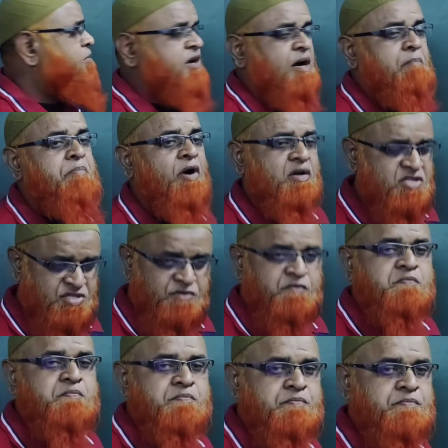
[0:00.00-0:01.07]
become positive.
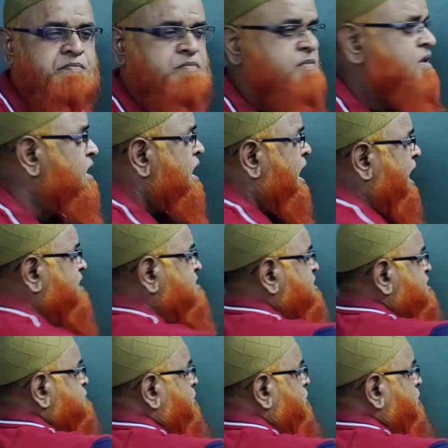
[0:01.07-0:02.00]
And this